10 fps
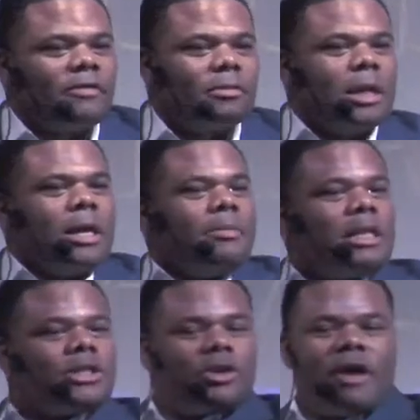of them, but
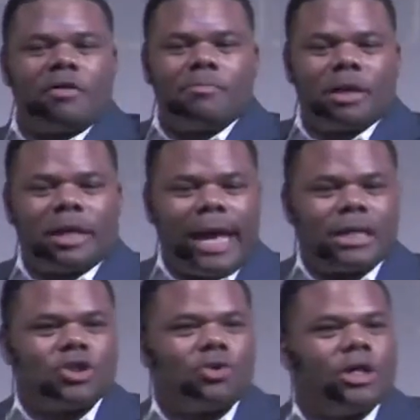let's say you have a big
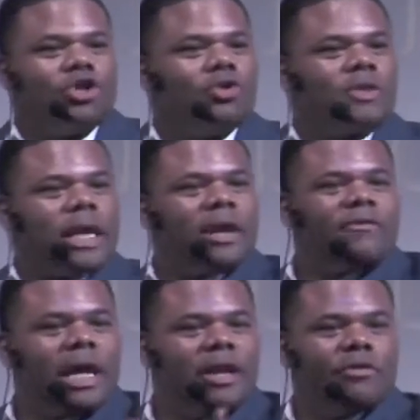castle and you say,
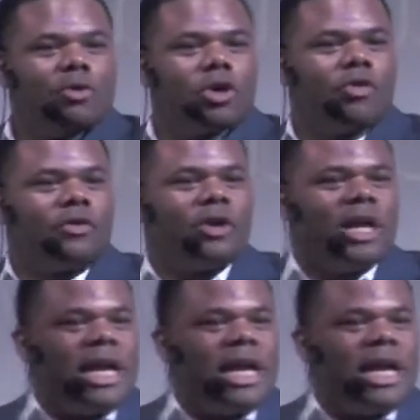invite everyone over